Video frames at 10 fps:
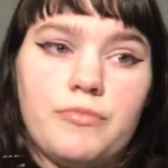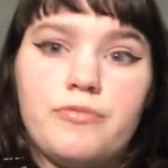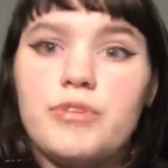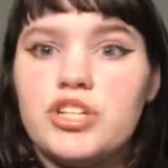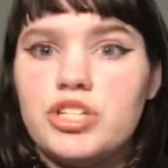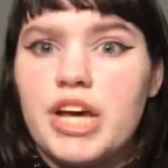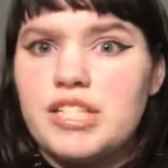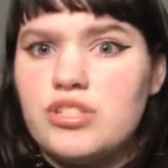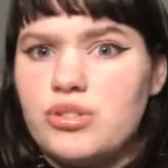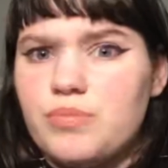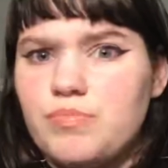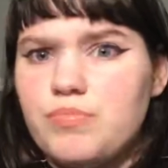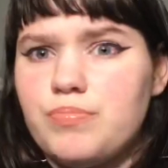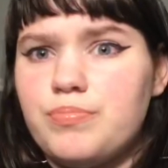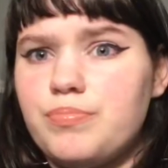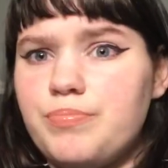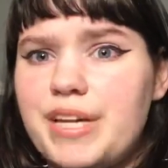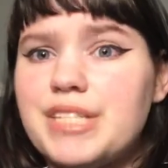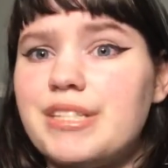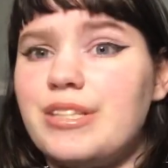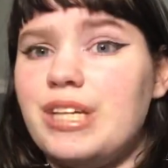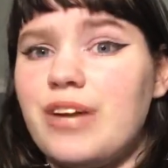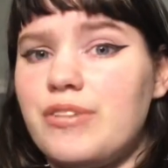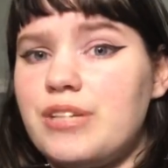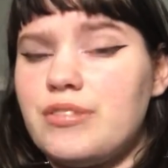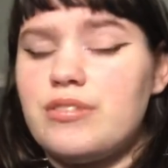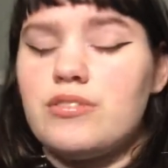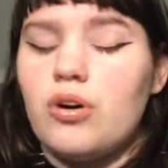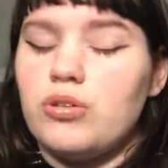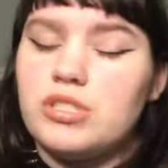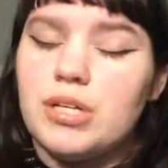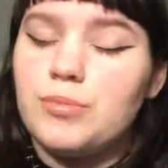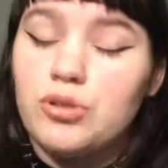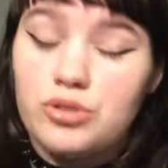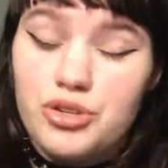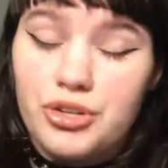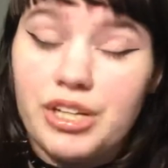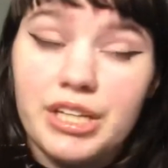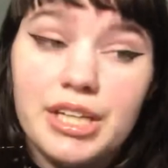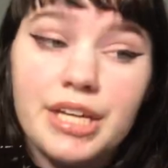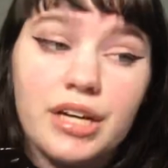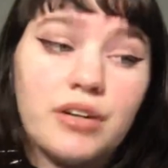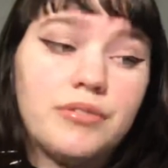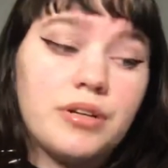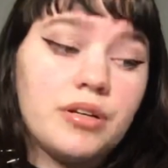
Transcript: Fishnets are basically in every alt subculture you can think of.